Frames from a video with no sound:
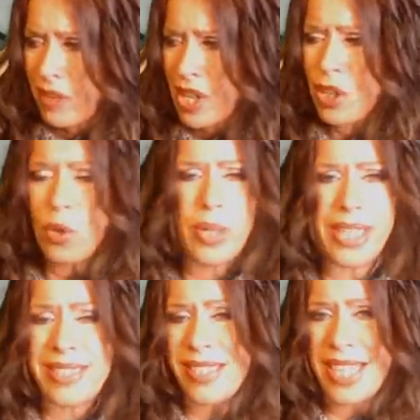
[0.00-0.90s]
According
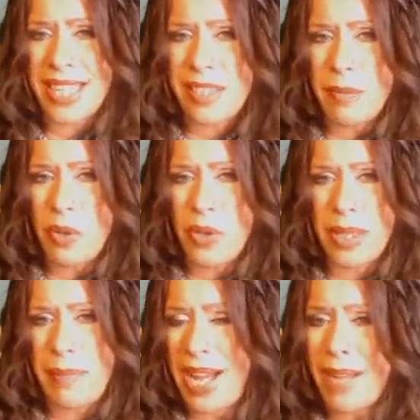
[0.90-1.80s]
to testimony and
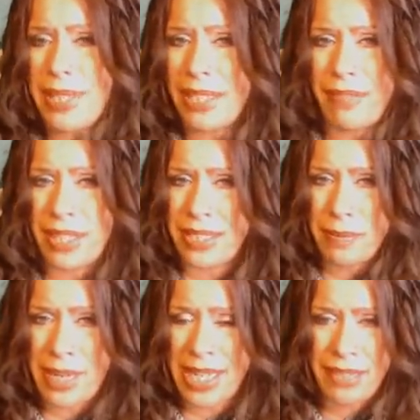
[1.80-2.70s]
Bobby, they've hunted
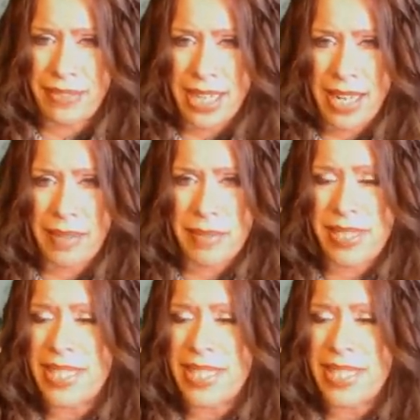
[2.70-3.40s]
many of times.